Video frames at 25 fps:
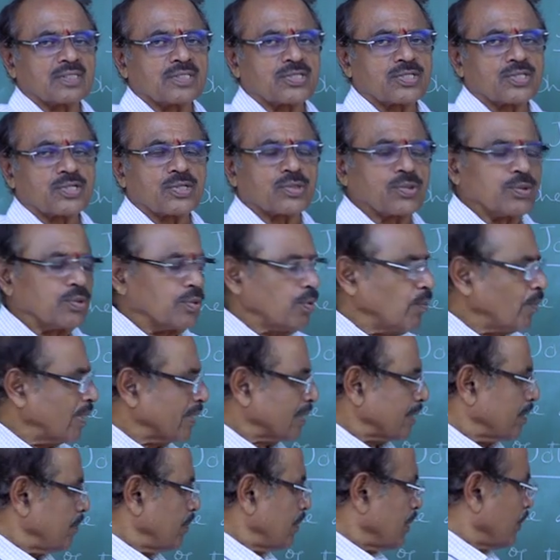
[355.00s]
So
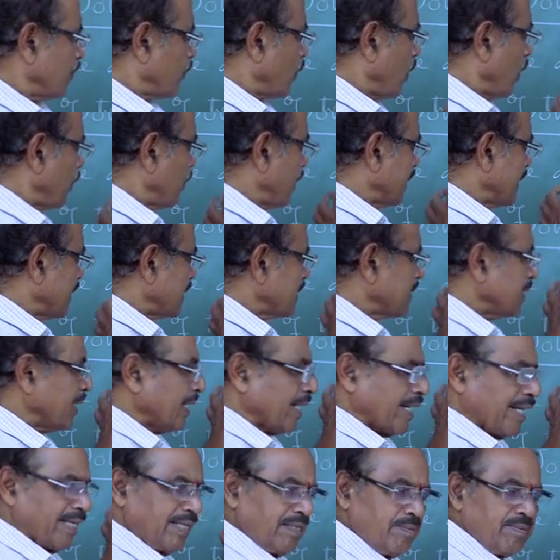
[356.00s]
whatever properties
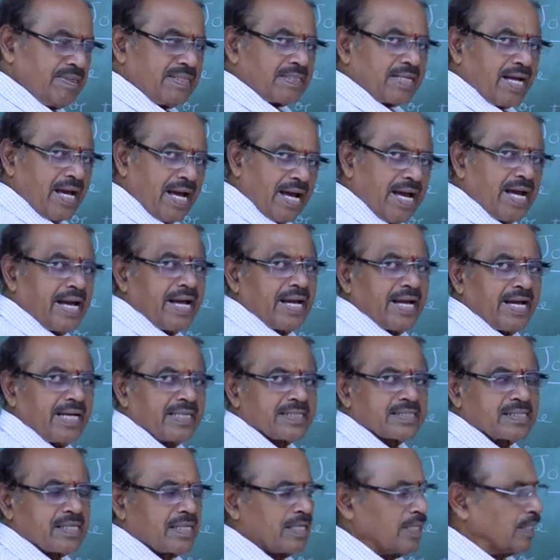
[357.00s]
the element
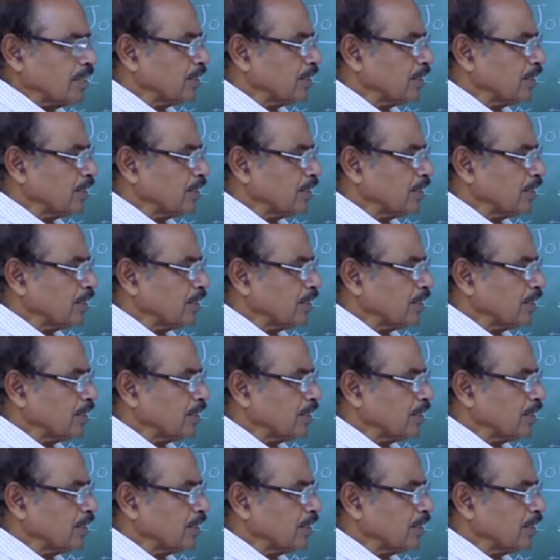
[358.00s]
has,